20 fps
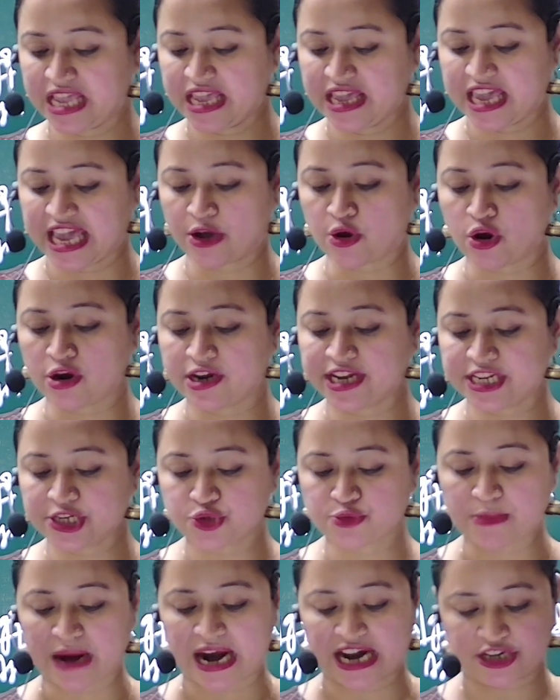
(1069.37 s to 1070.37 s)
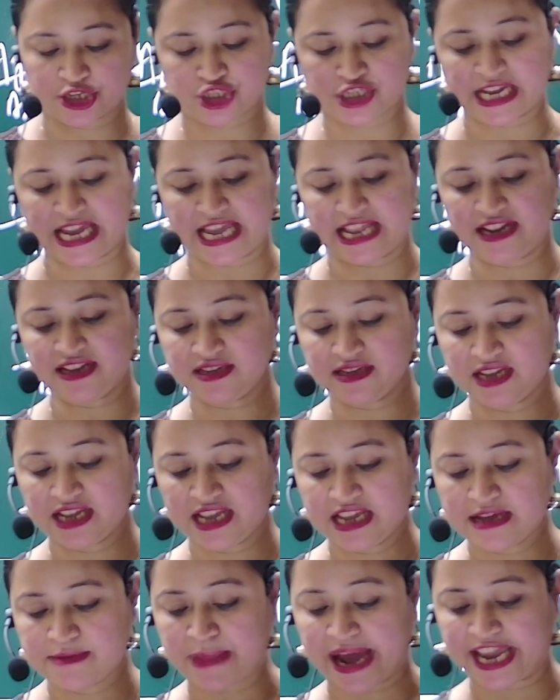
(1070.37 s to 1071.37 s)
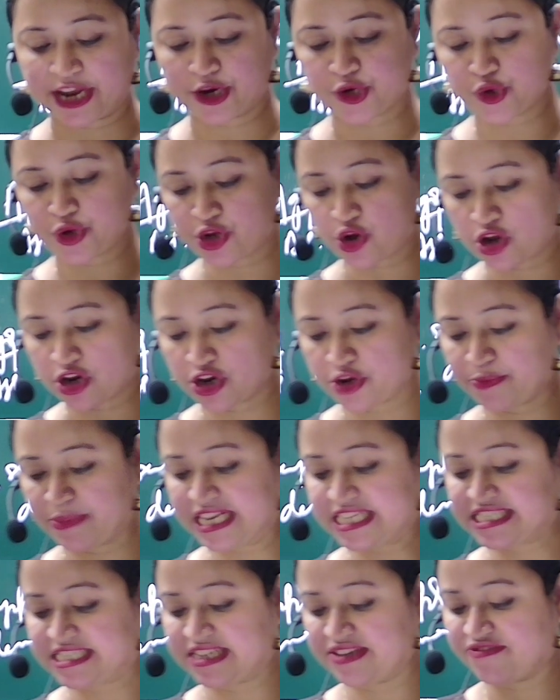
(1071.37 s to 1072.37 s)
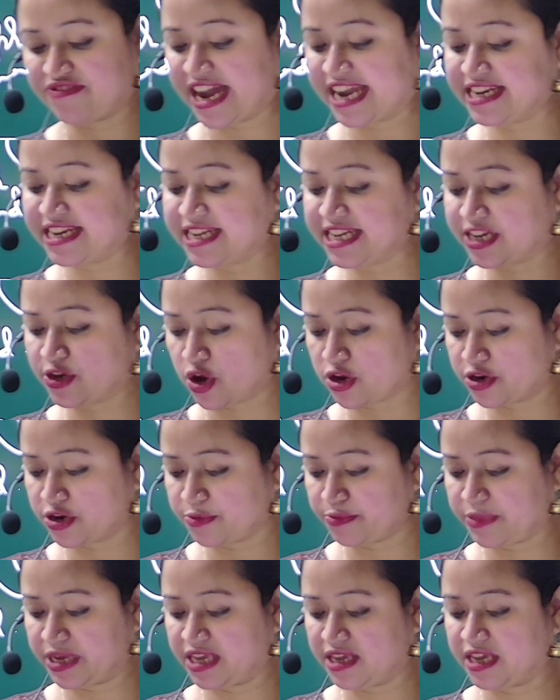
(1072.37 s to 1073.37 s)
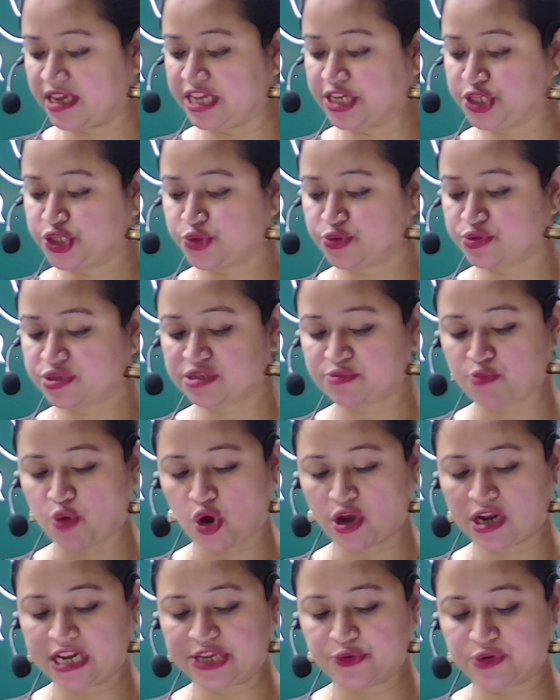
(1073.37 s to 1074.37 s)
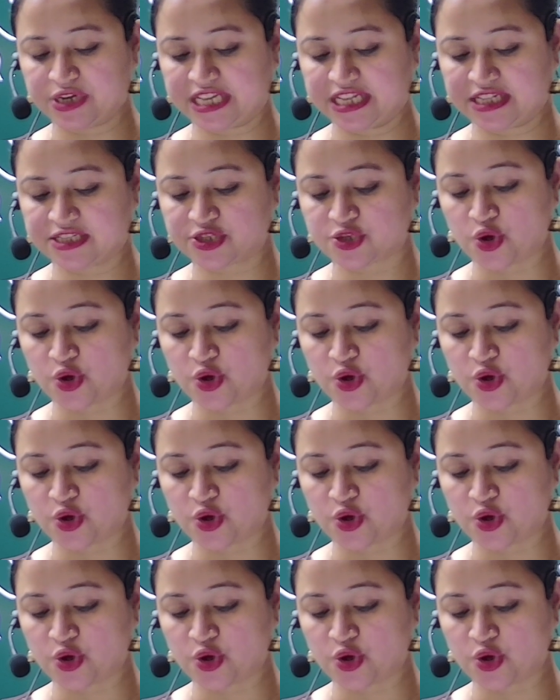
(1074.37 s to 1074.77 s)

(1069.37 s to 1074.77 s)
According to Marshall, microeconomics divide the economy into small units